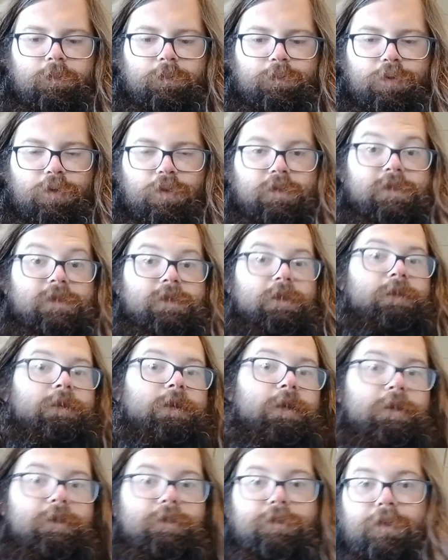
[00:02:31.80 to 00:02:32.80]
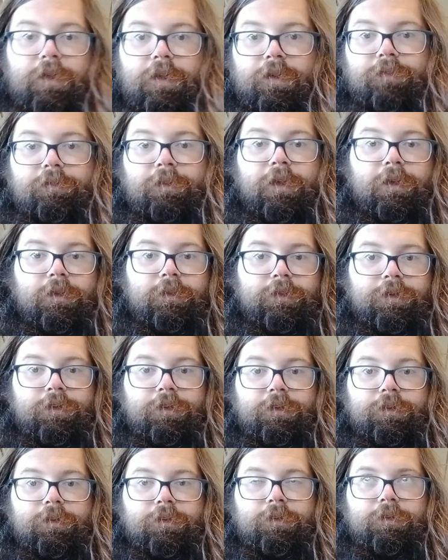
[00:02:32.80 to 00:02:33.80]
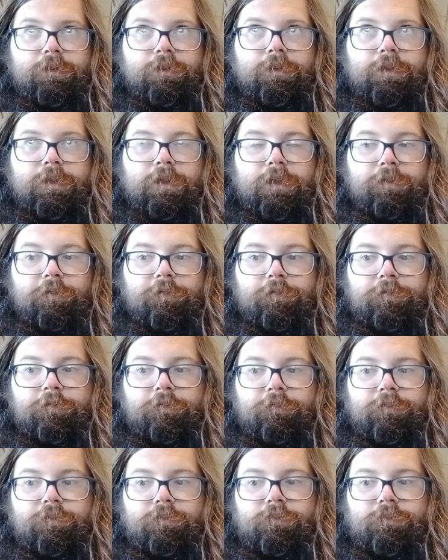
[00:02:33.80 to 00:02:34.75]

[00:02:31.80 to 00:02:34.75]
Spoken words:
personally, I think that if